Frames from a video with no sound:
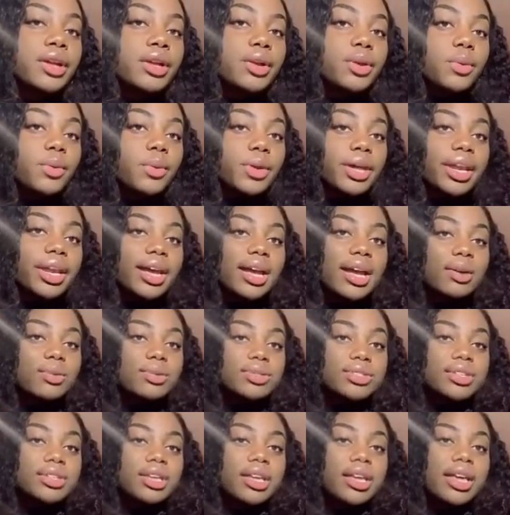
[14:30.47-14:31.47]
When I
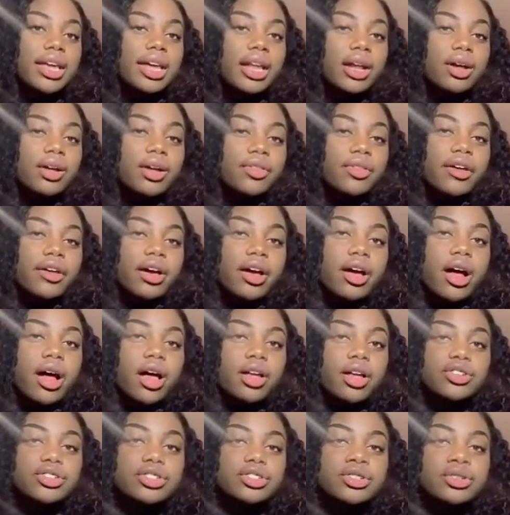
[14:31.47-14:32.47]
was looking at all the
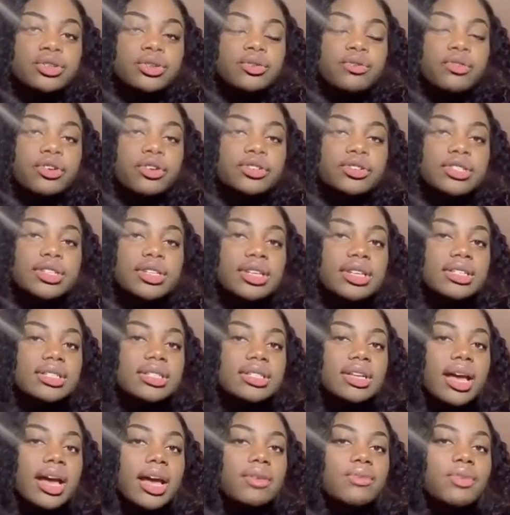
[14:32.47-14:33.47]
colleges and universities,
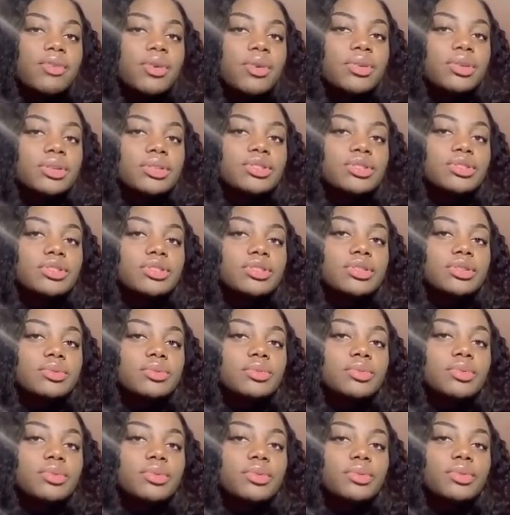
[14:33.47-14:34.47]
I focused
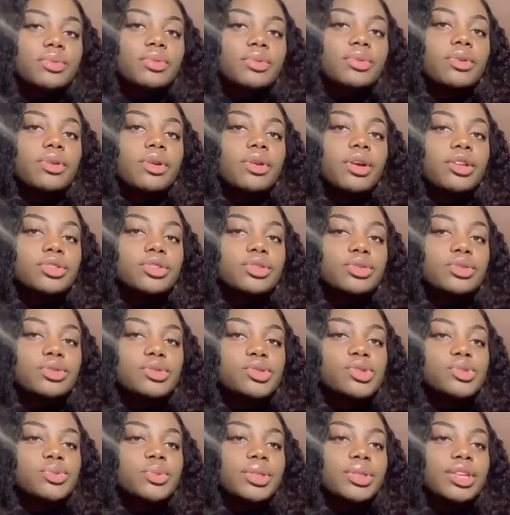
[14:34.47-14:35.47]
on
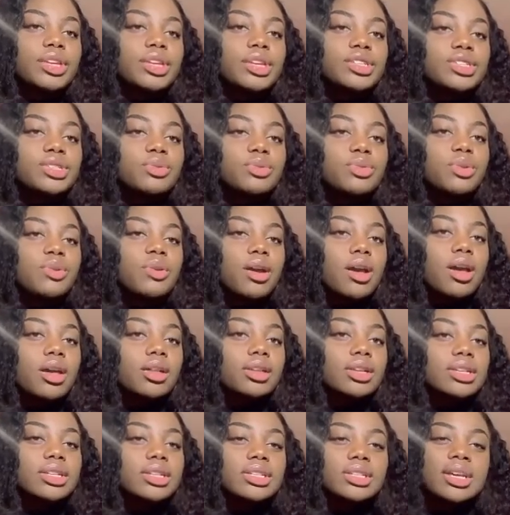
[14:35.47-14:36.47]
schools with these three
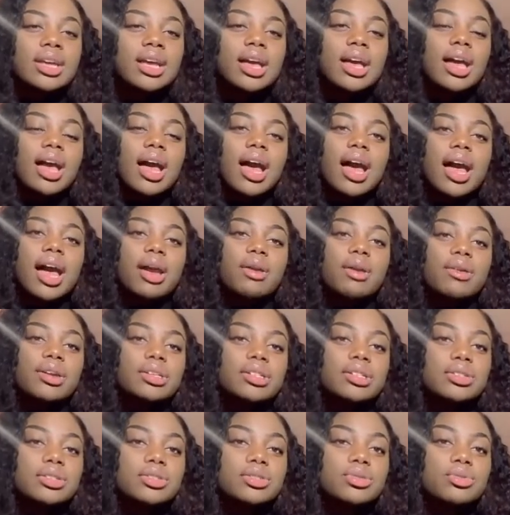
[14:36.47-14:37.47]
qualities: a
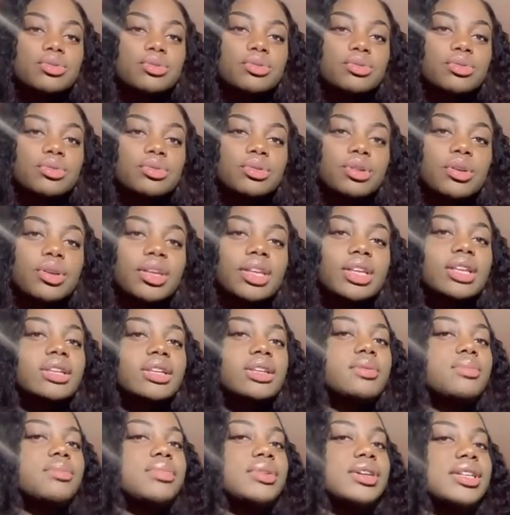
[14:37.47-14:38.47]
high-ranking school located in
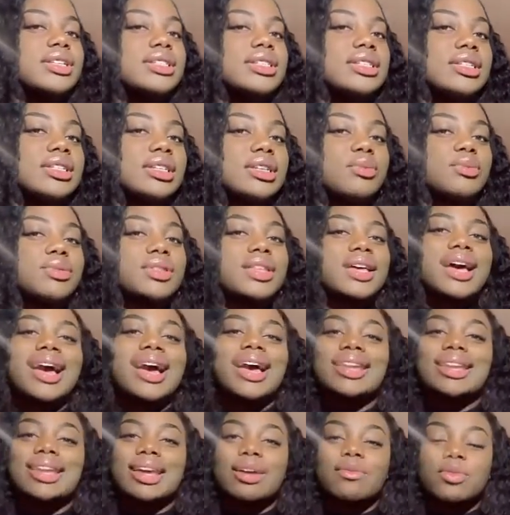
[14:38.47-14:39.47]
a big city with a
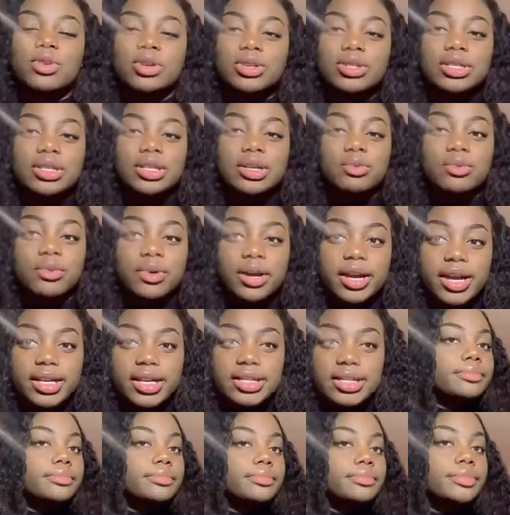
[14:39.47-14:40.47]
high diversity
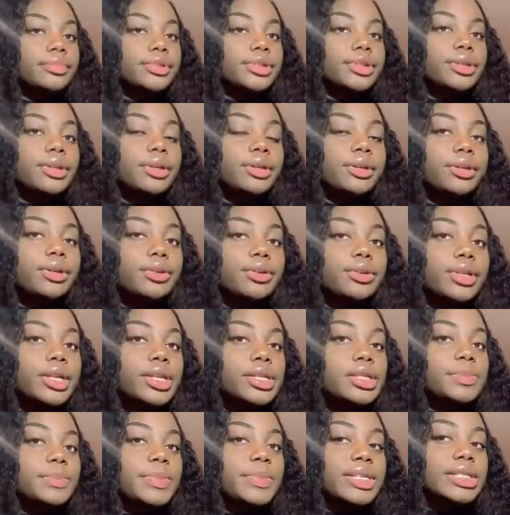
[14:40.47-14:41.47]
rate. So
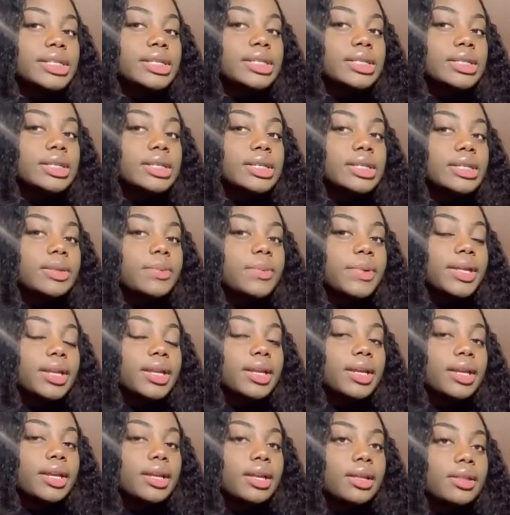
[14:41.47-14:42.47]
that's basically the
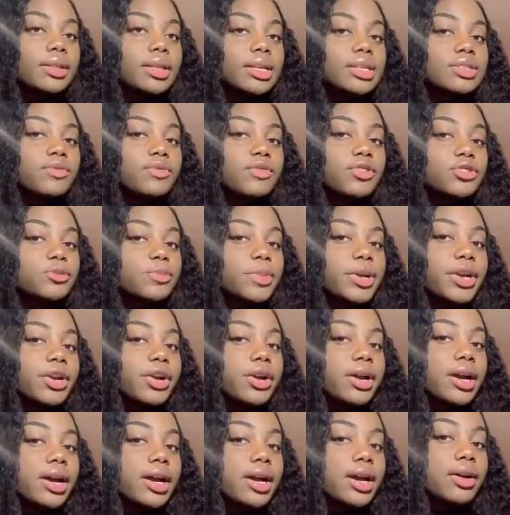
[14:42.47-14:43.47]
beginning. That's the first
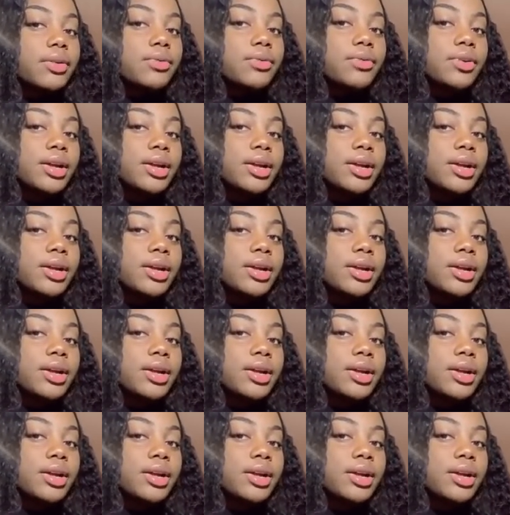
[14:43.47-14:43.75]
paragraph.